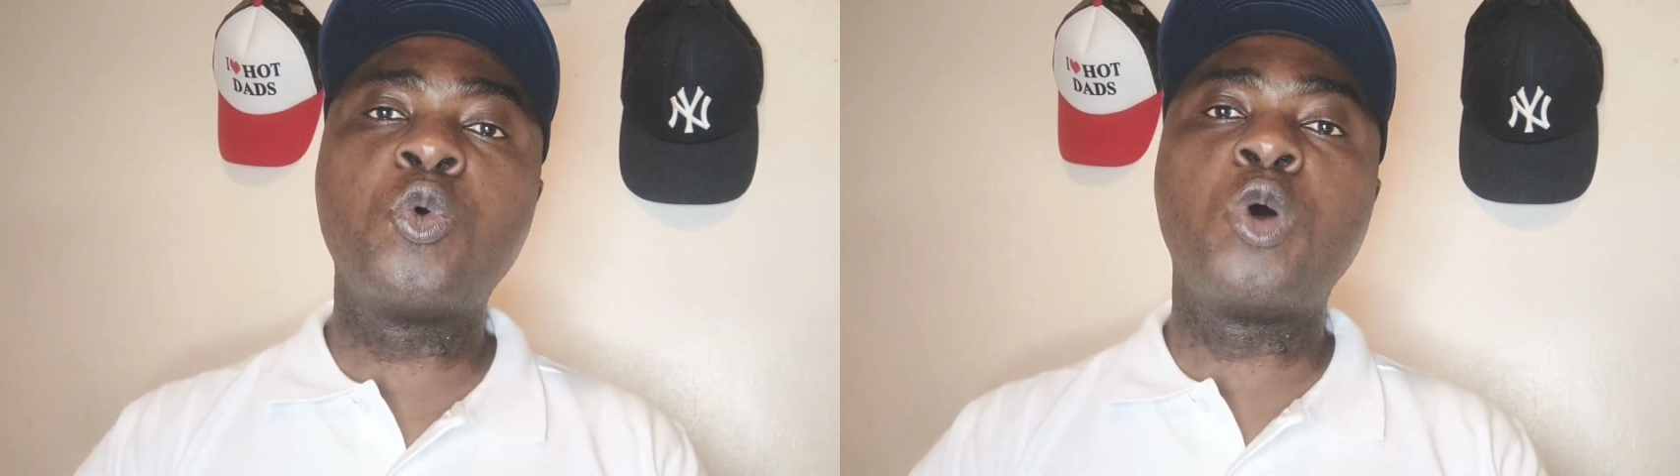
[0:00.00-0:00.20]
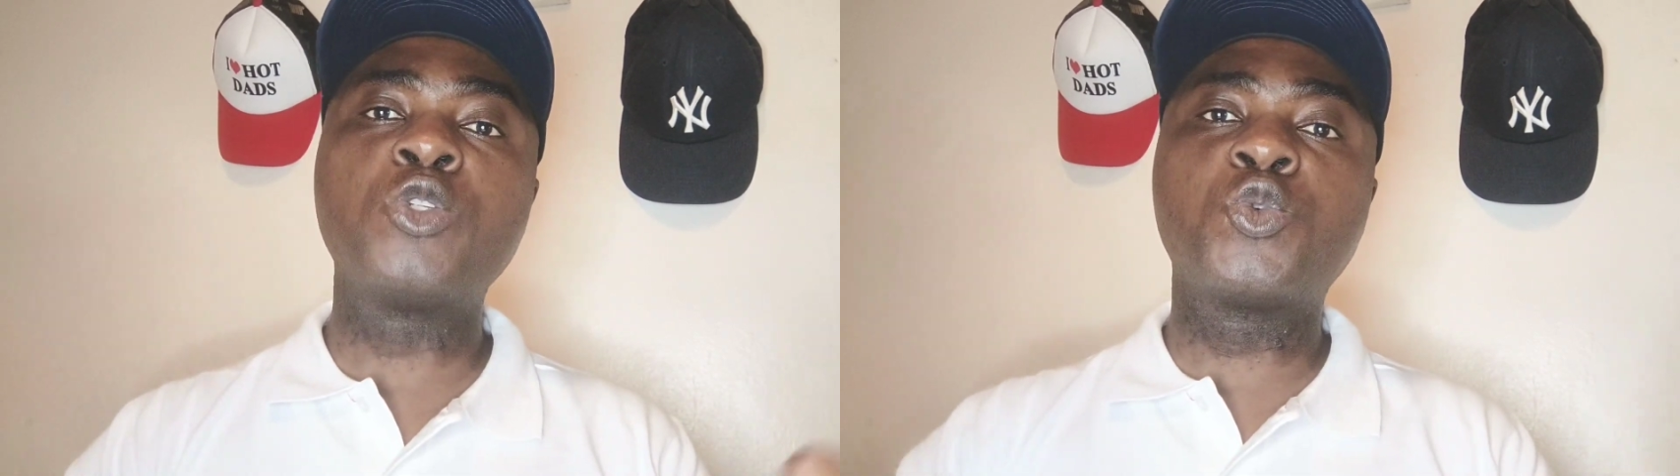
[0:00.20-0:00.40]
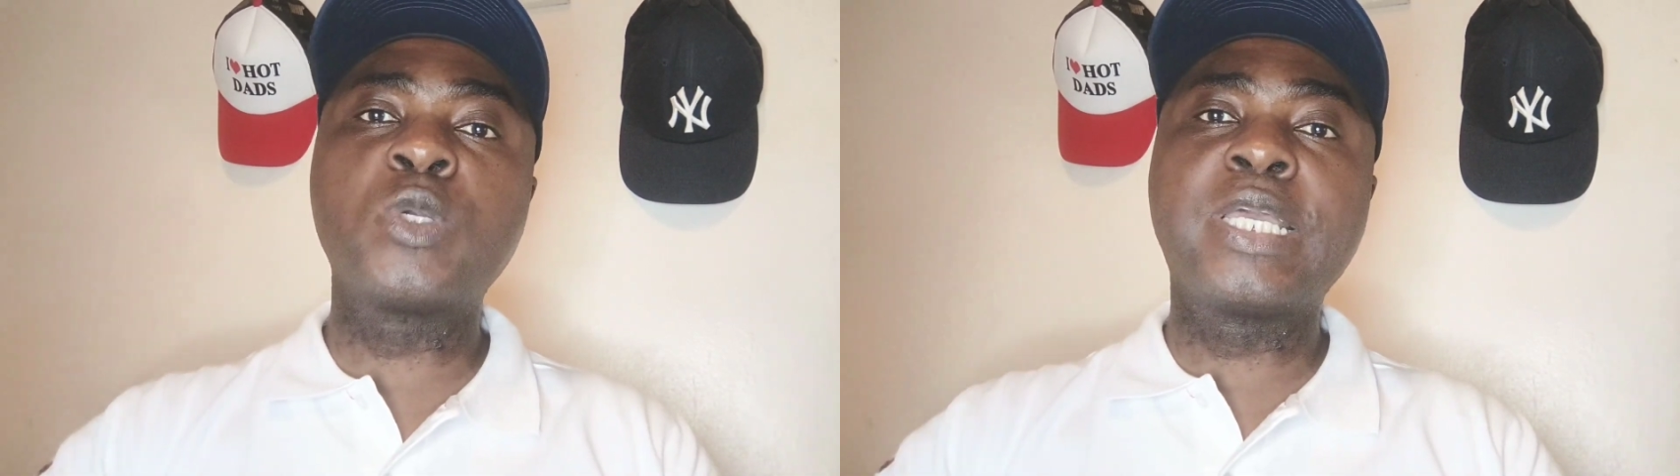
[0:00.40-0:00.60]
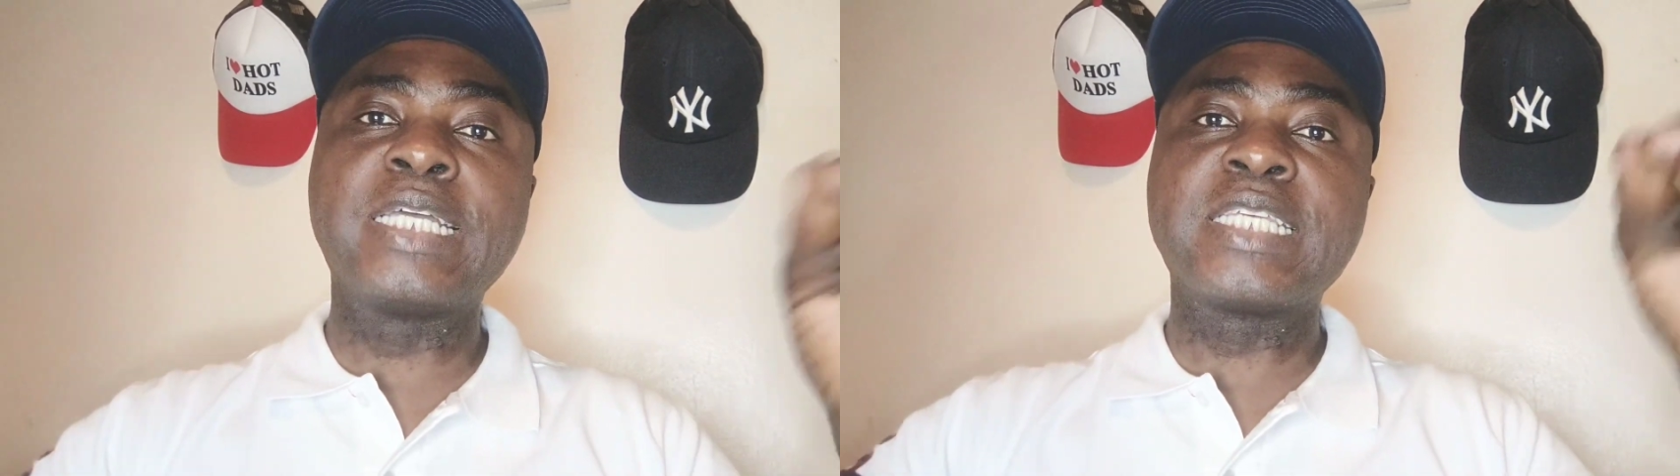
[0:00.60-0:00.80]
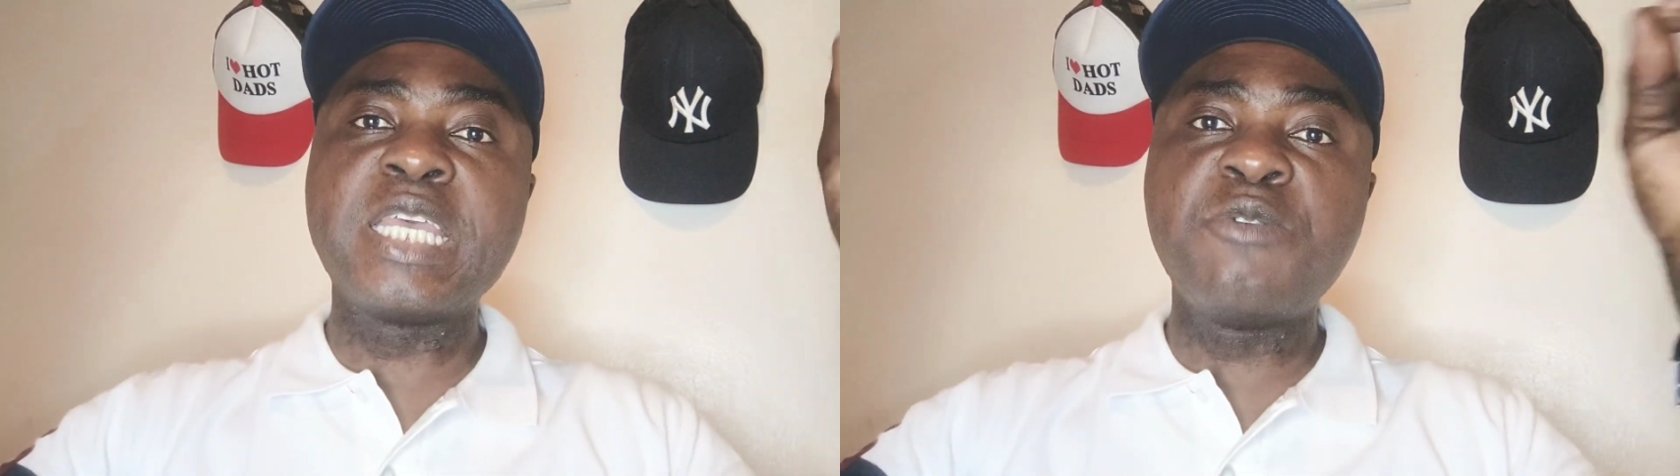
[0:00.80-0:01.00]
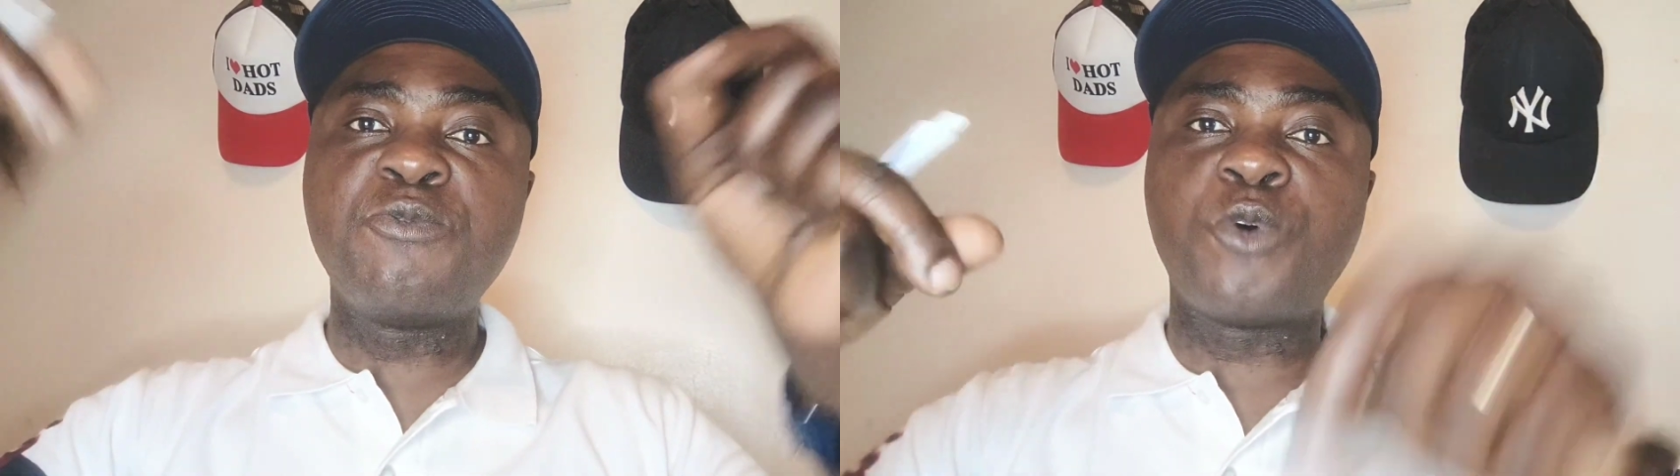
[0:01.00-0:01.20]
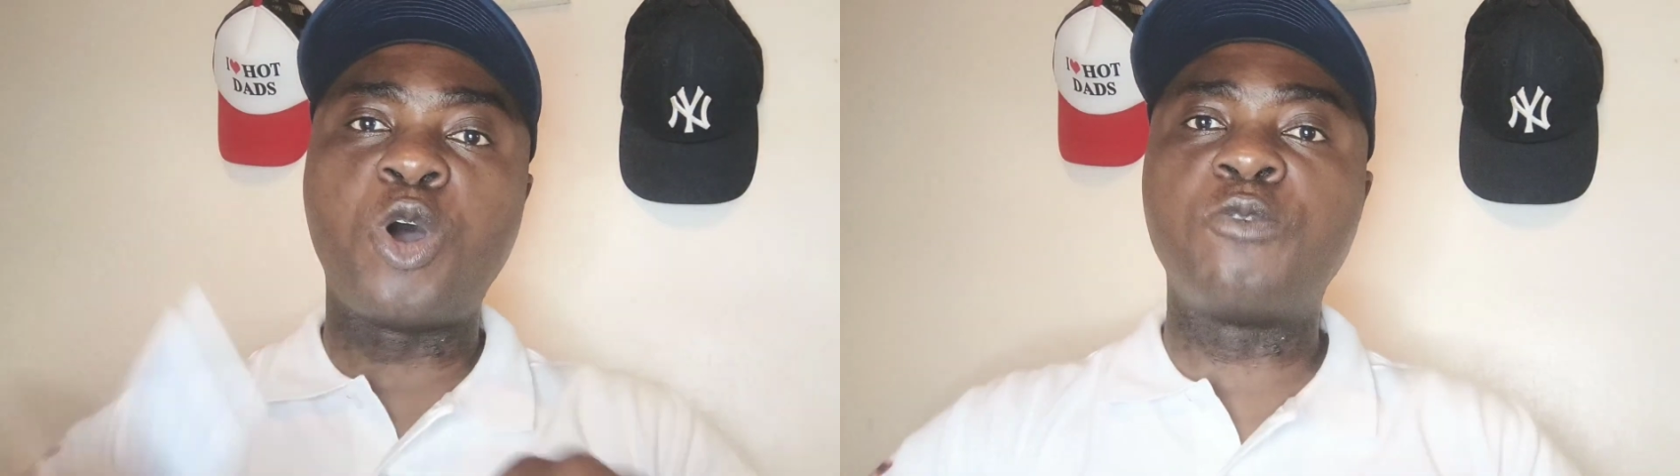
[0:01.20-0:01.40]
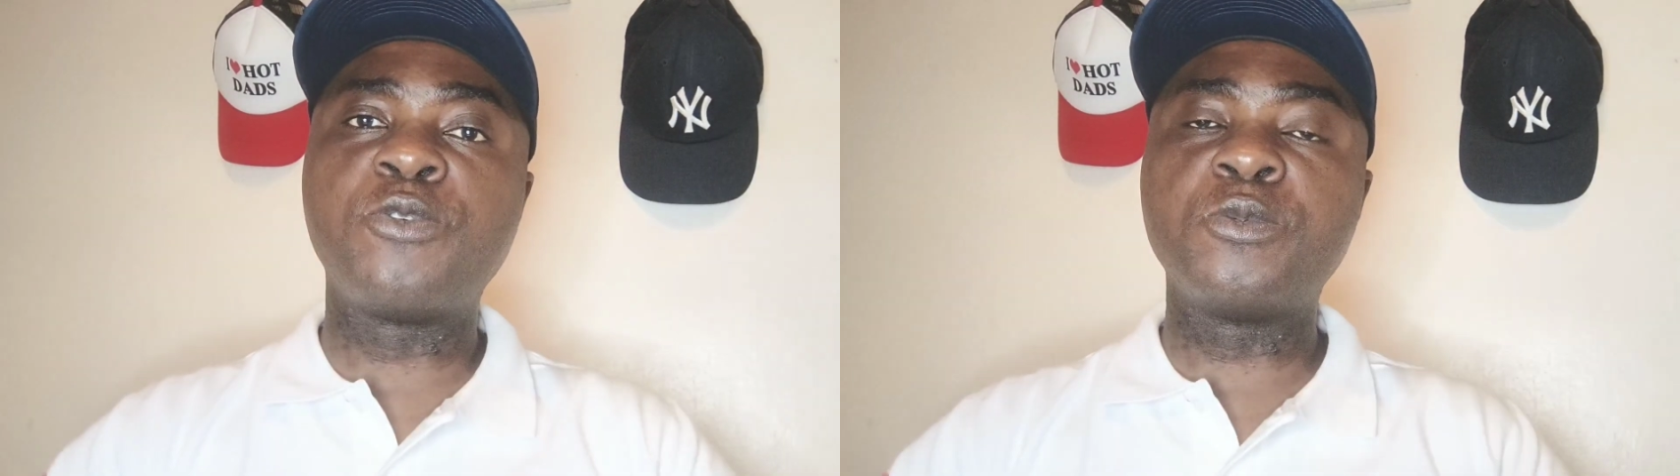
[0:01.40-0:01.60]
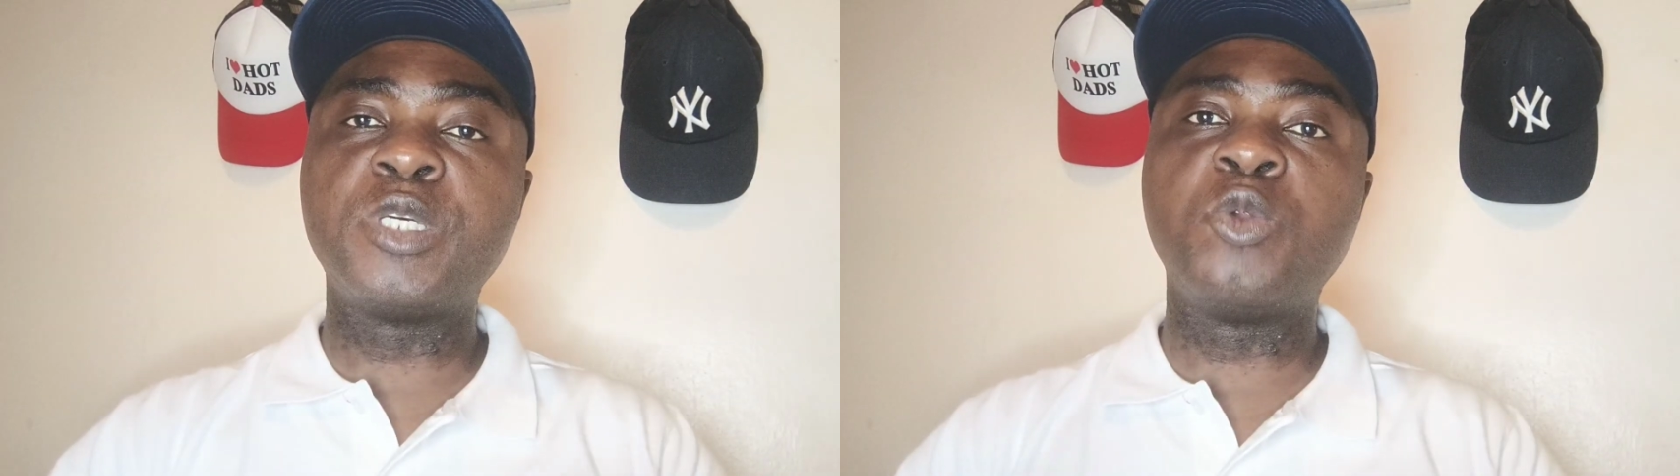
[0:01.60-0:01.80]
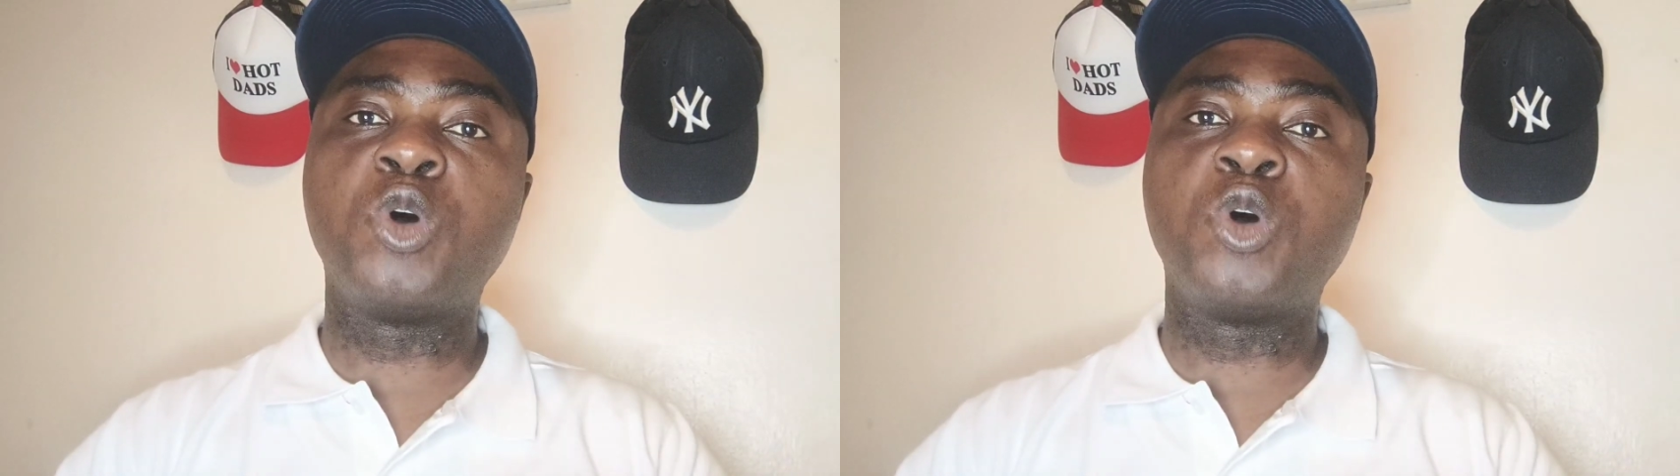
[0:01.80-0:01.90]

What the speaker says: want to get involved in